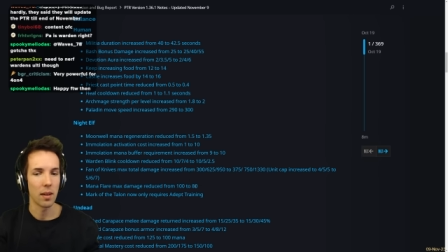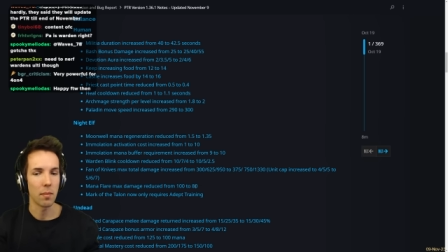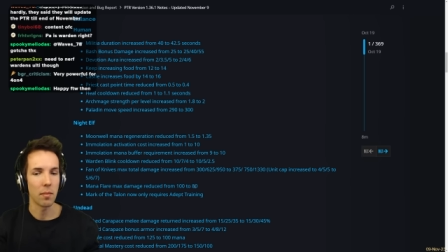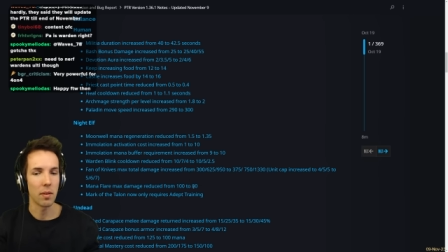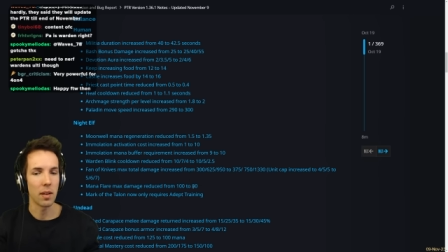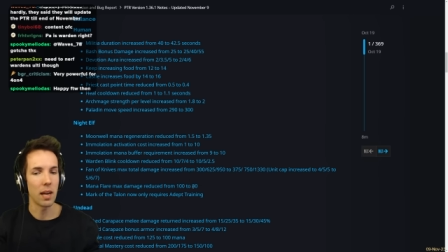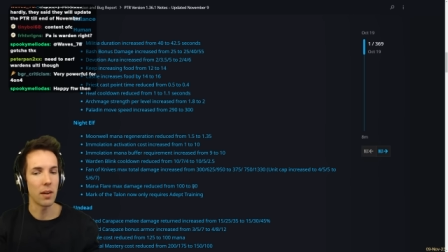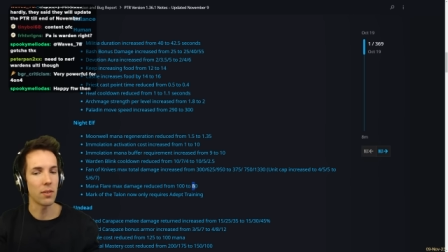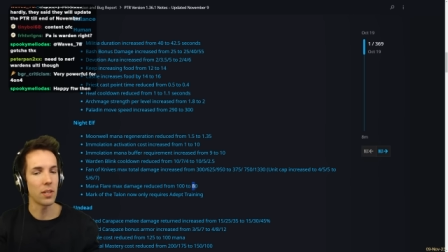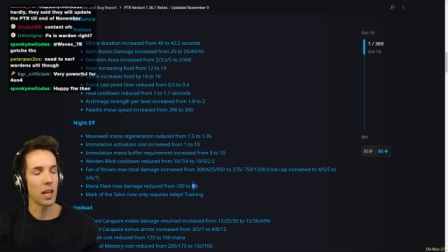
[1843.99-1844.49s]

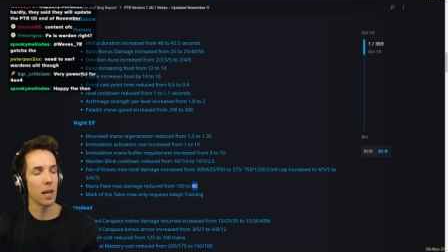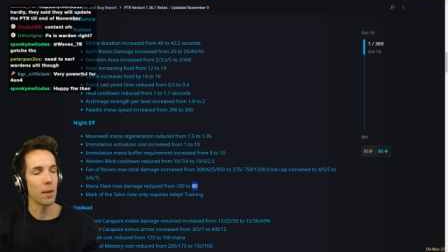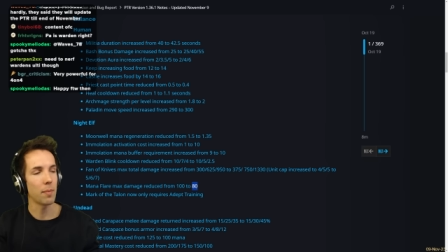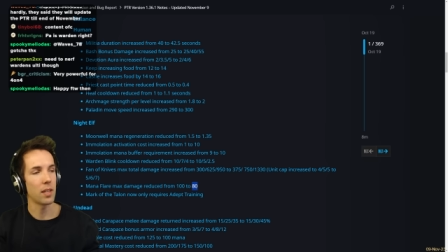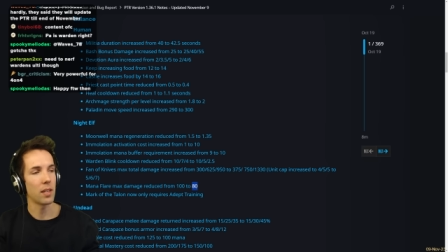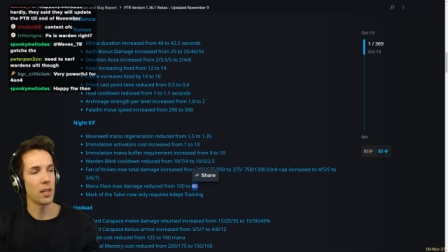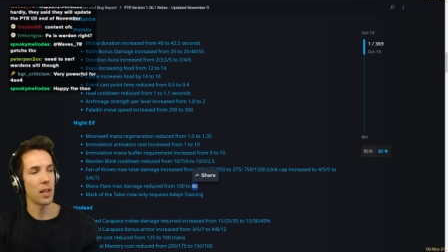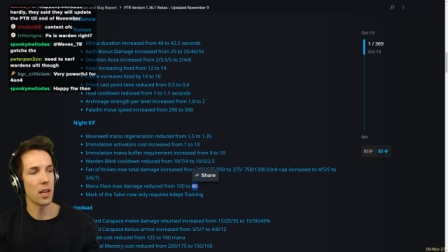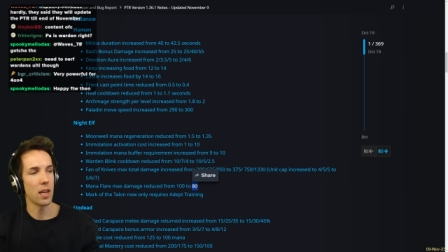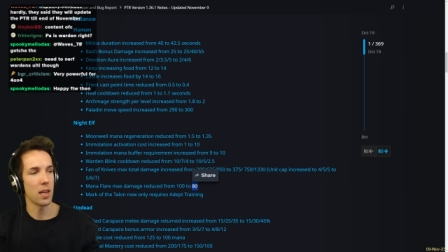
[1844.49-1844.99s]
But now it's
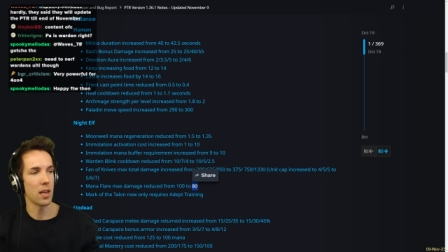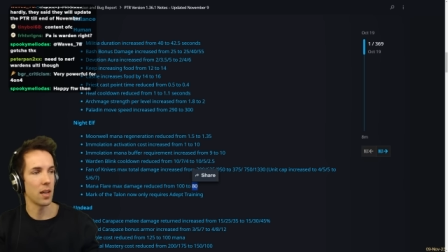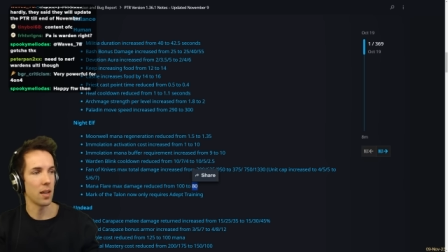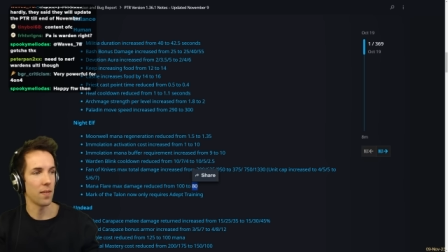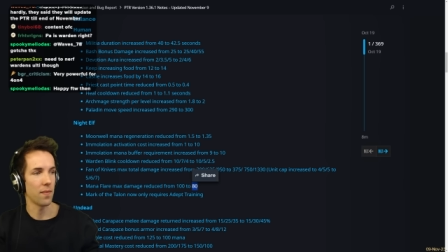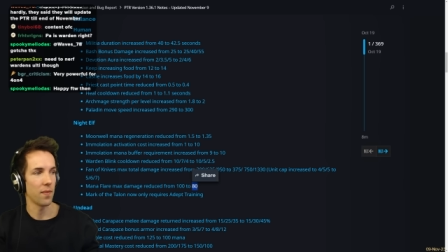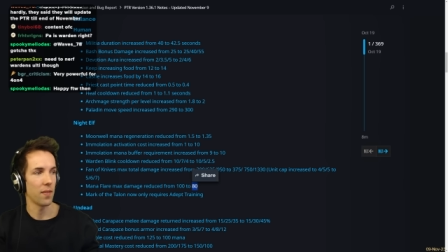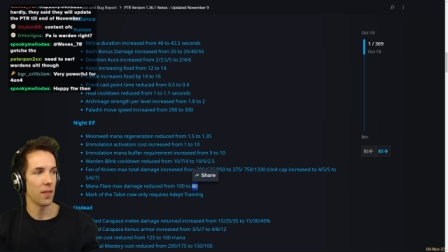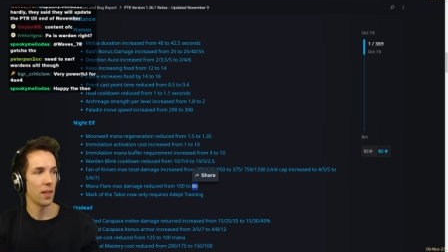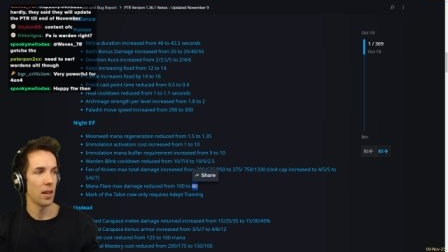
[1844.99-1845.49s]
capped at 80,
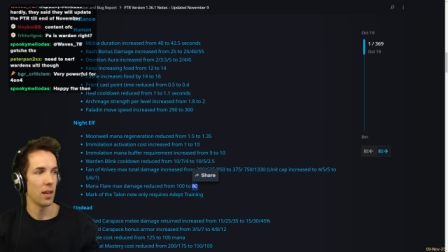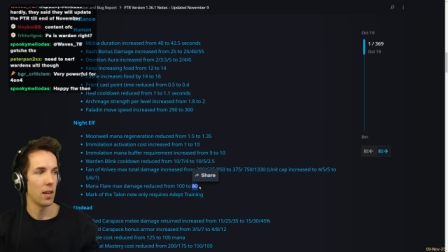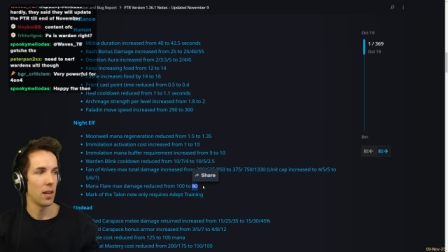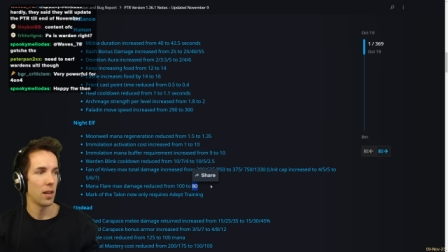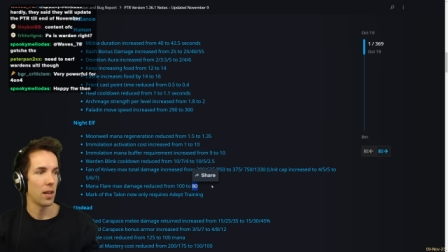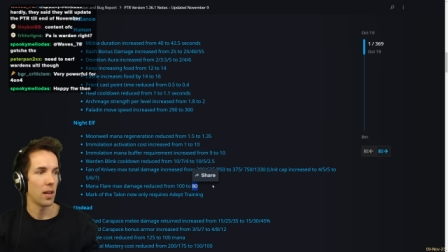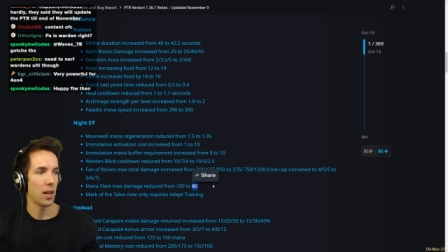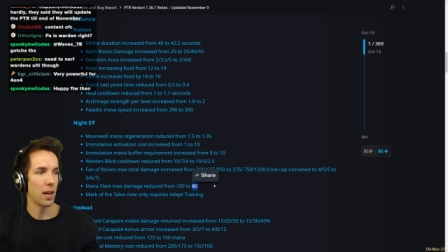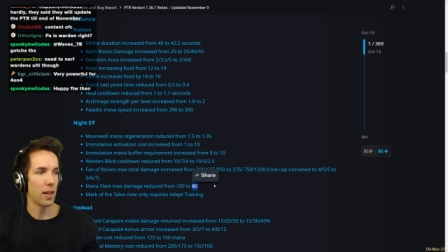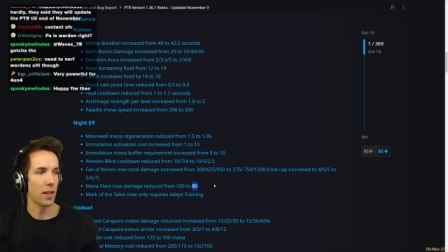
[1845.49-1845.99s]

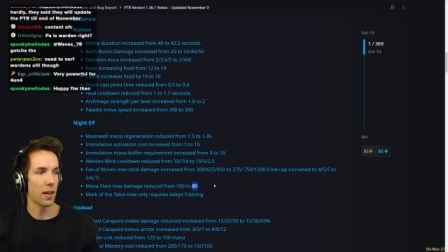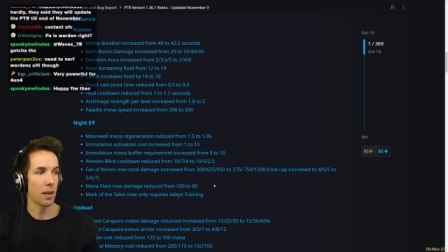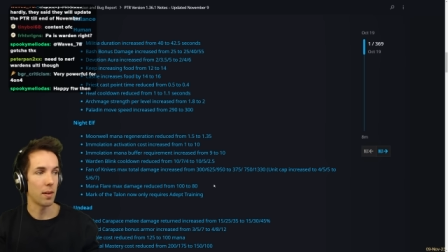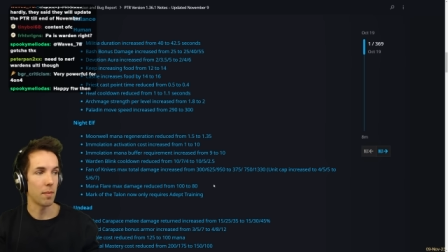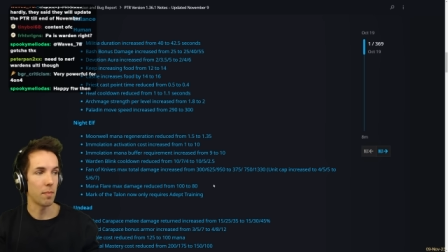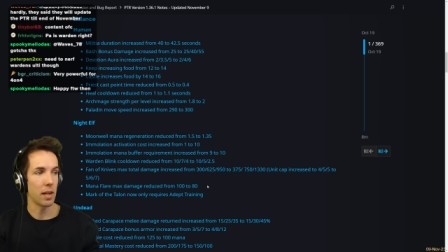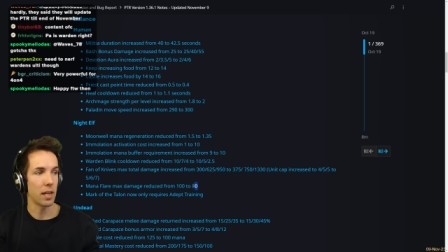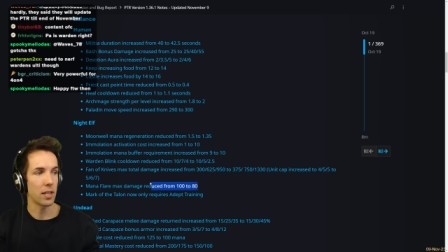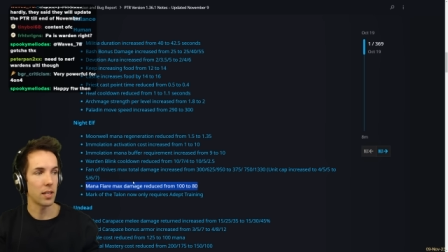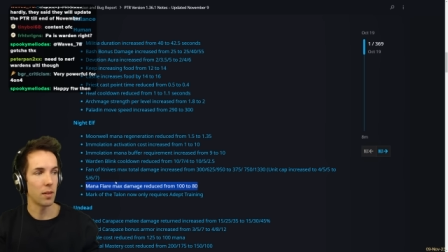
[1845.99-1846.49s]
and
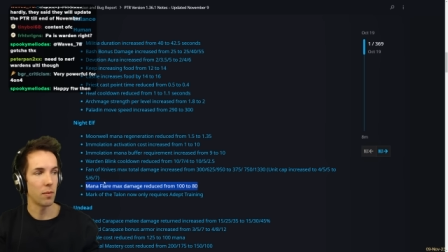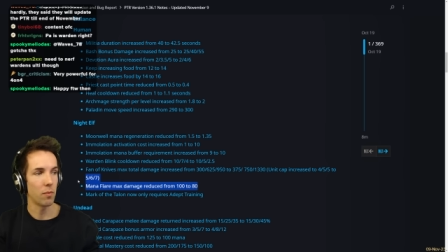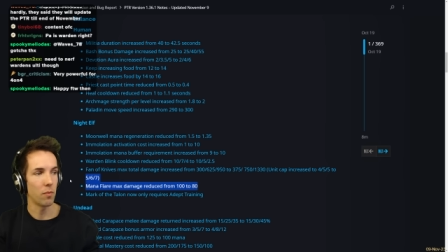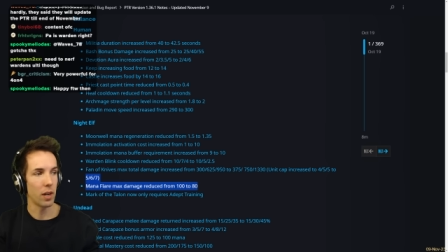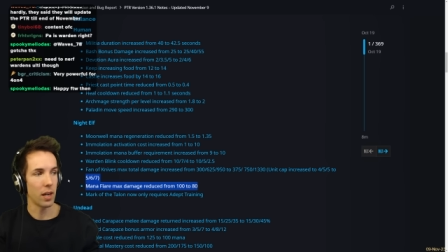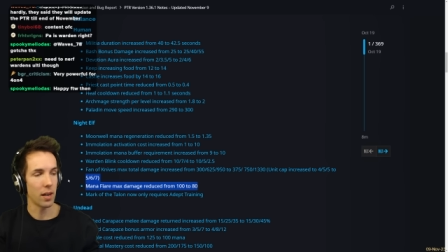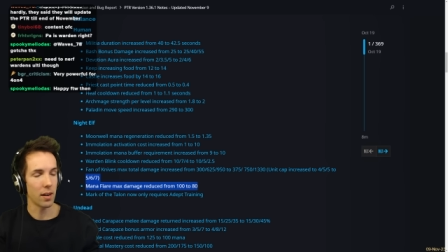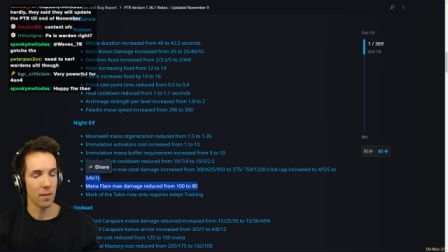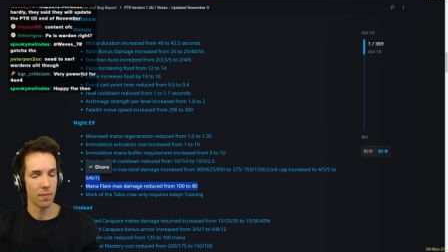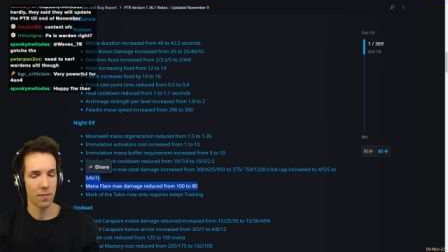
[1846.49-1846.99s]
that makes them
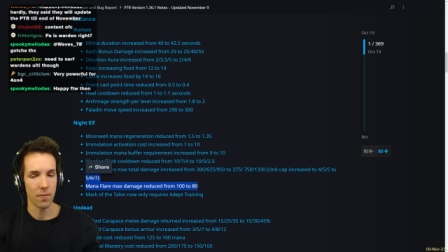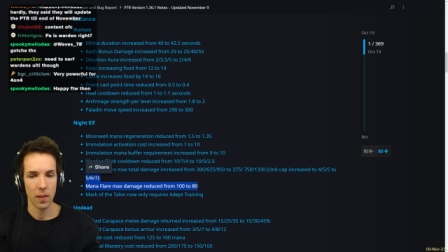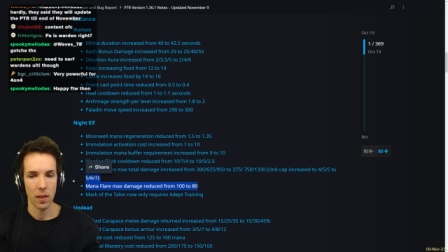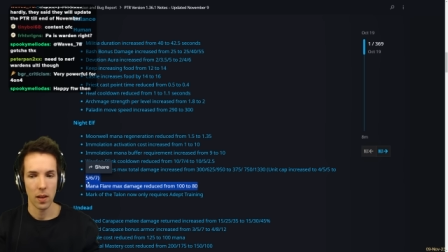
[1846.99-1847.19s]
weaker.